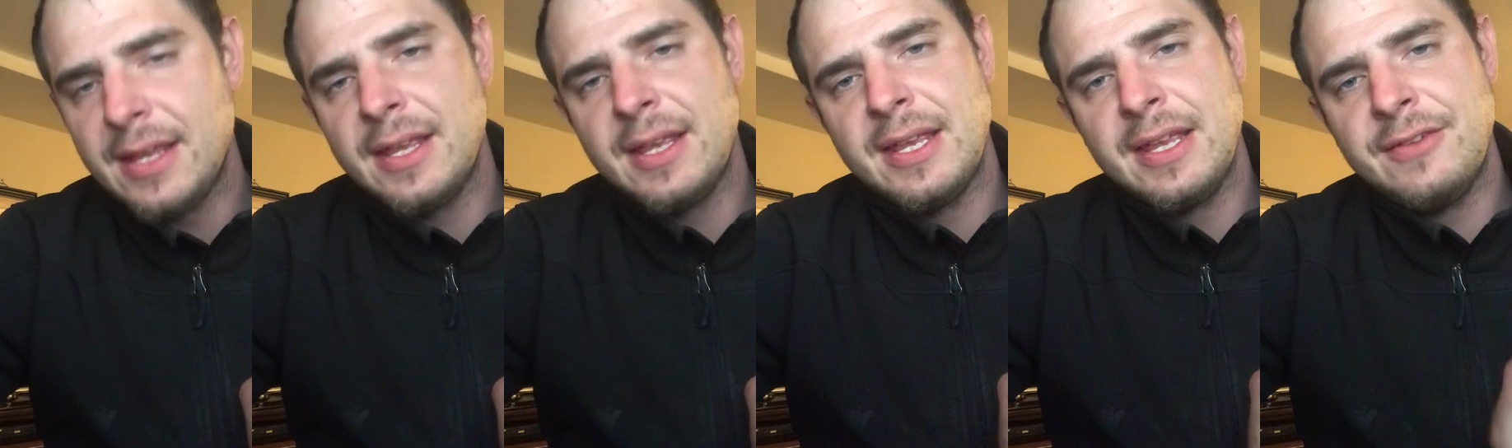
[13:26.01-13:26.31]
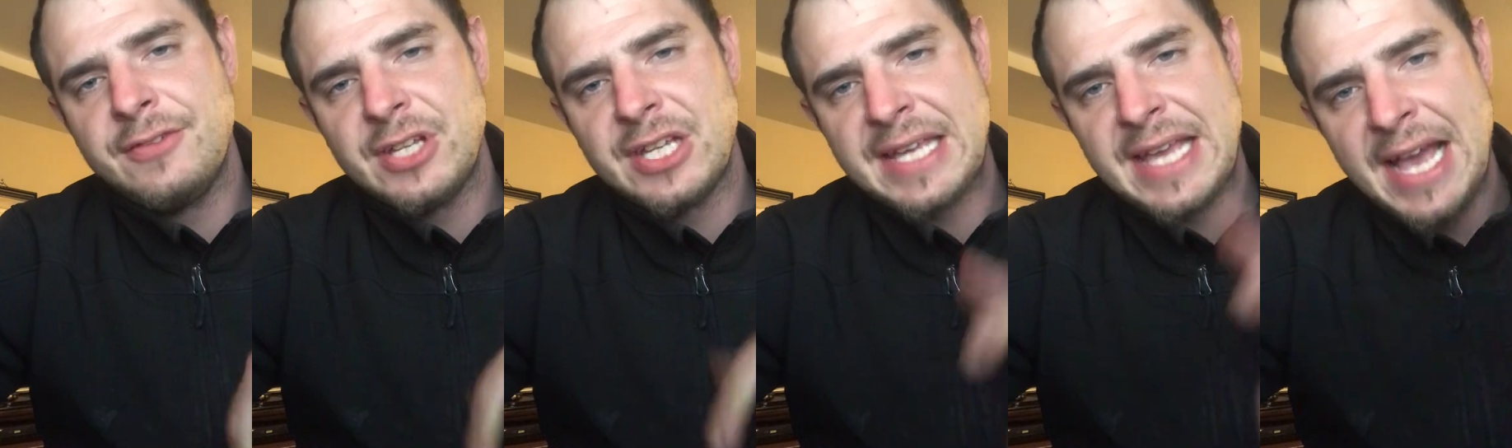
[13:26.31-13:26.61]
if
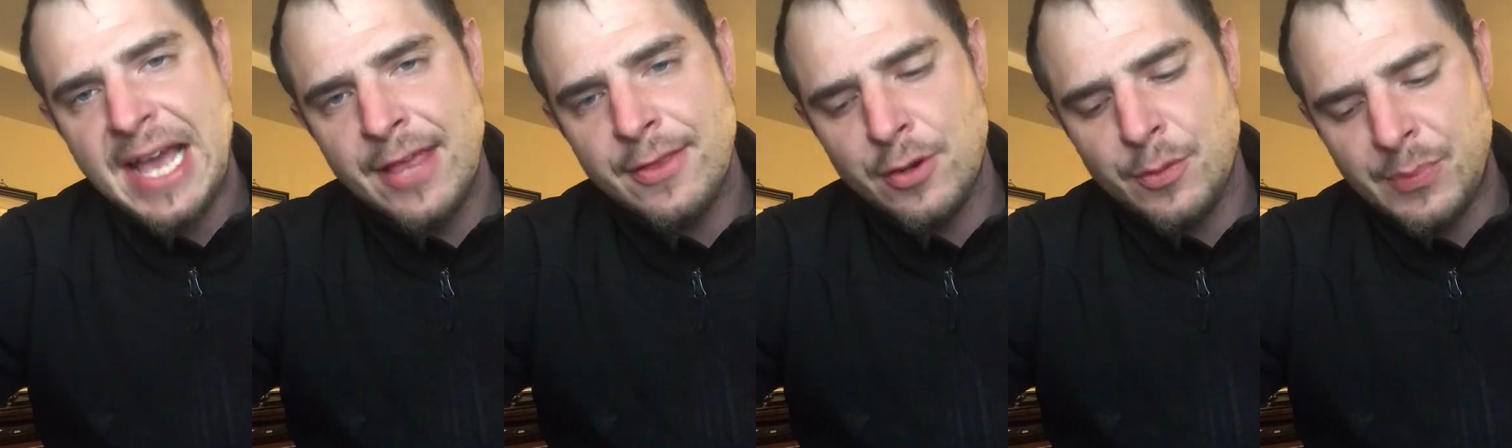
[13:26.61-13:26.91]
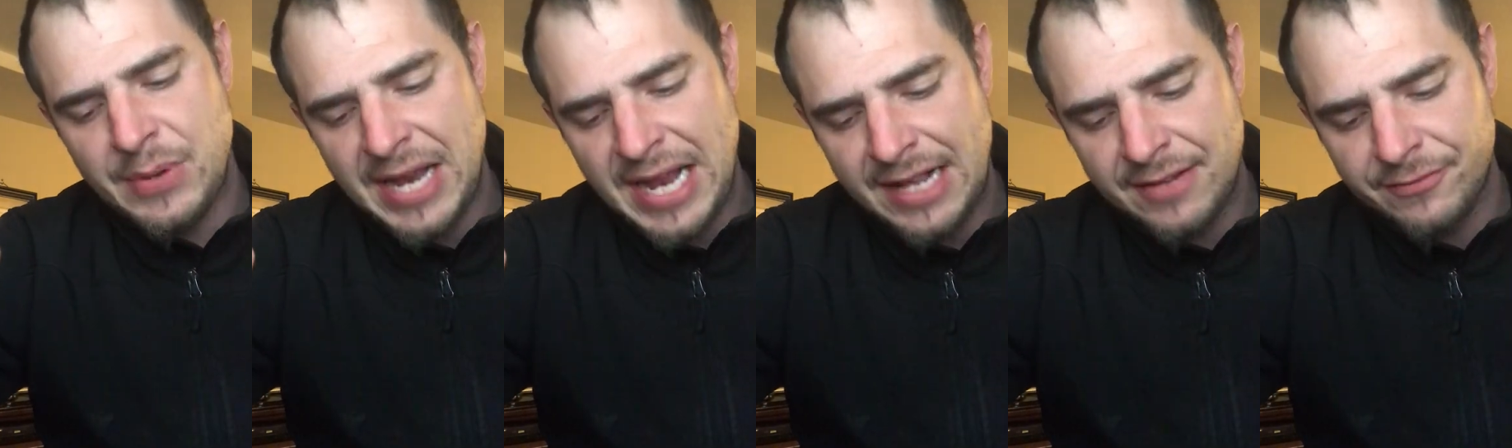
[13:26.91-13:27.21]
you gather
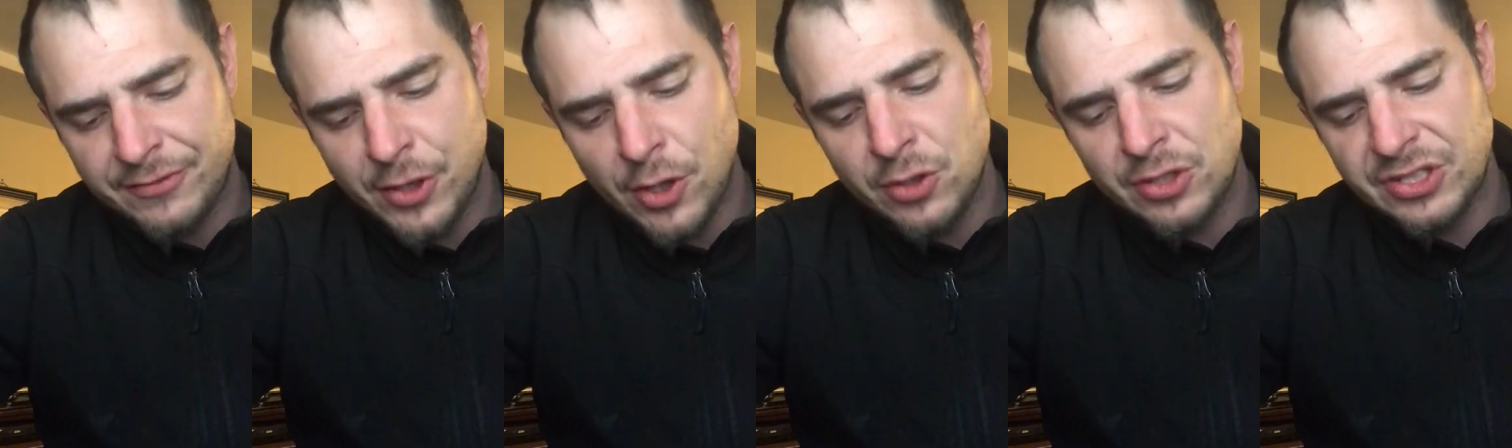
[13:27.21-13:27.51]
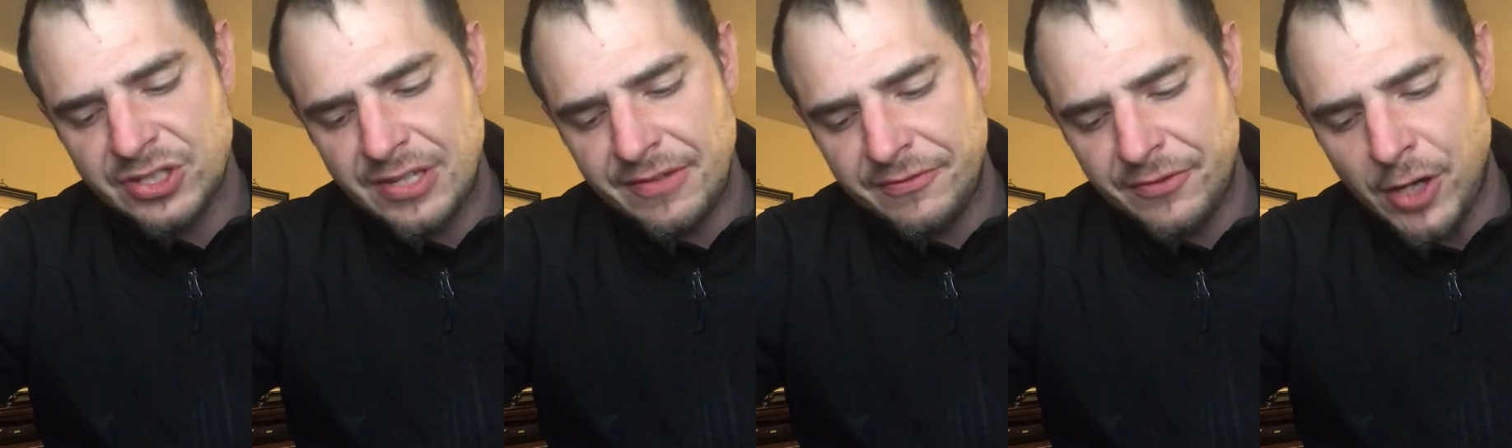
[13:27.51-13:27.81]
bad folks
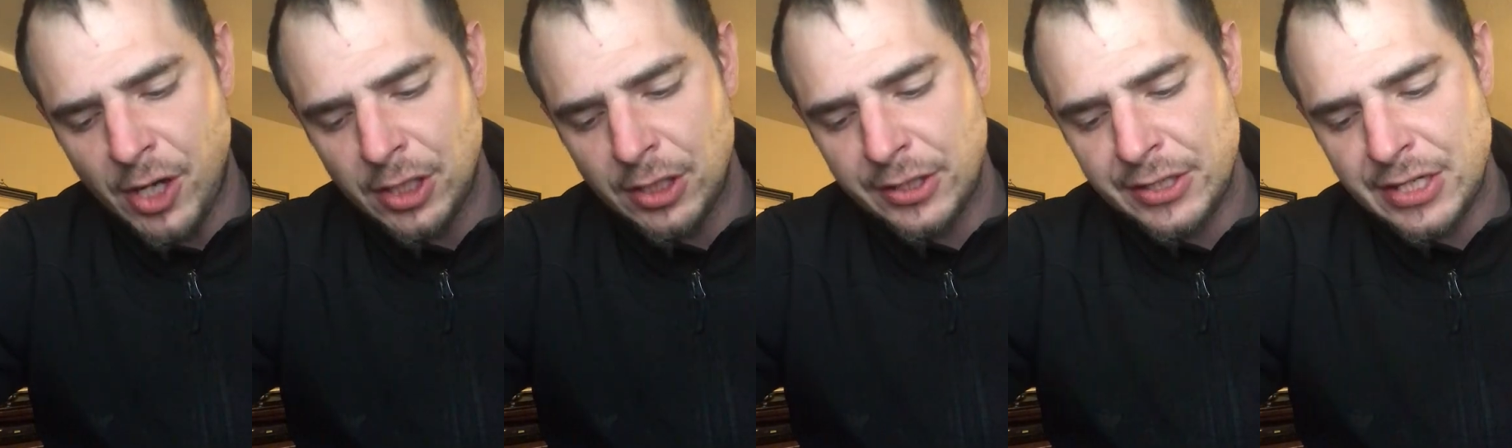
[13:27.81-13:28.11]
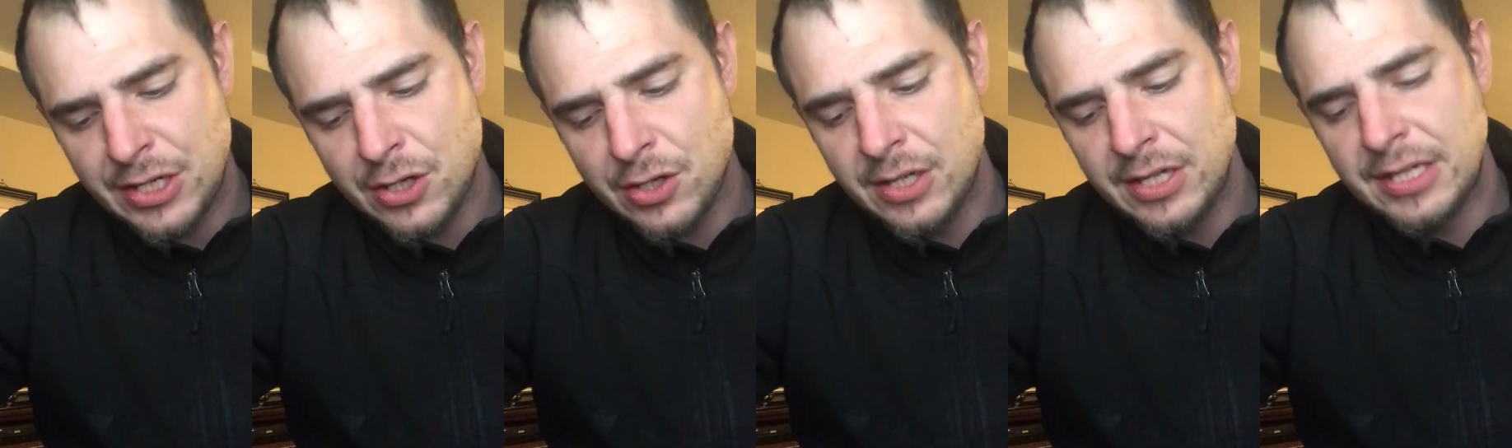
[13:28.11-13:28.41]
to follow
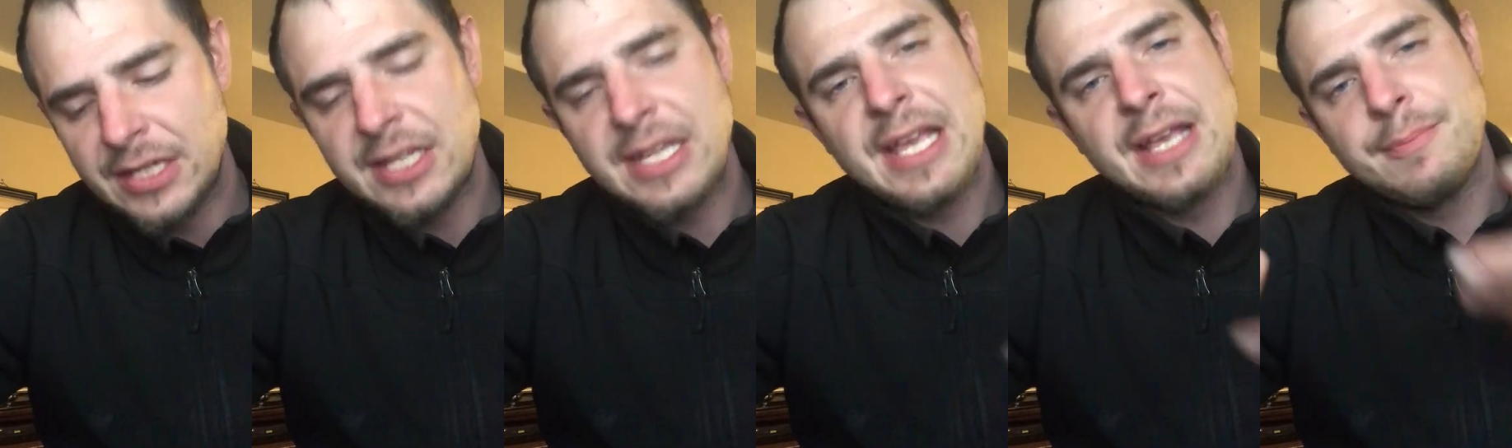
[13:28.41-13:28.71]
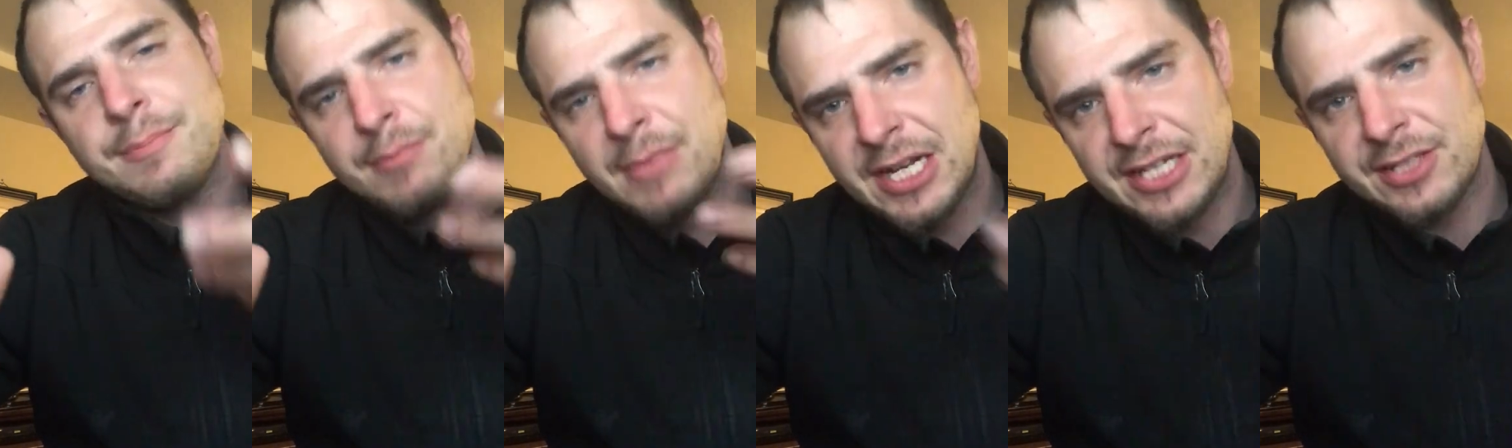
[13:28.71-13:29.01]
you, it
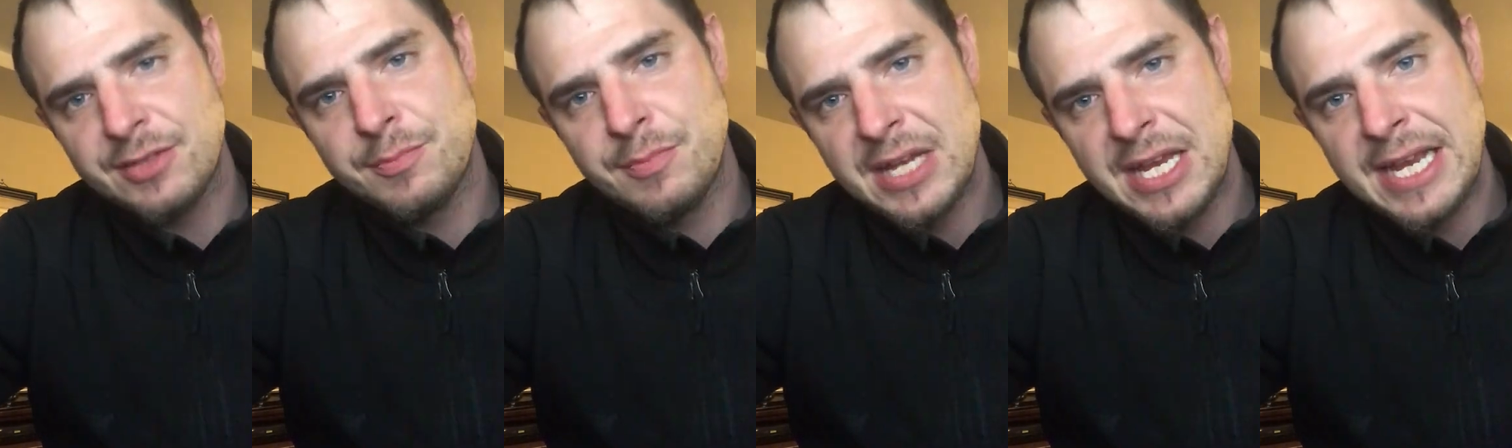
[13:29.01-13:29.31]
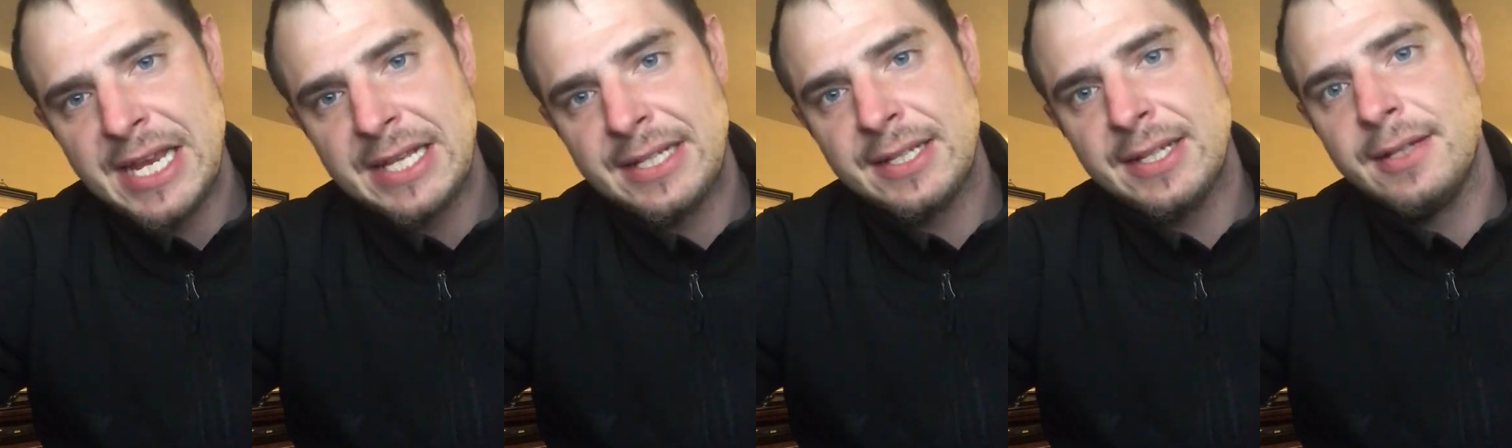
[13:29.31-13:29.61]
must
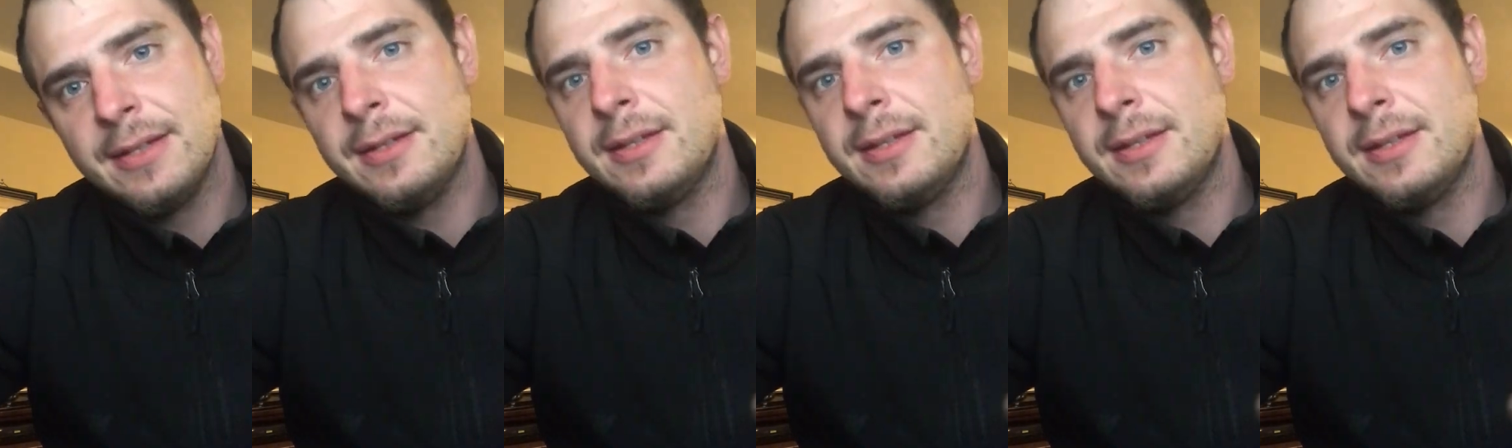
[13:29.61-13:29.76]
mean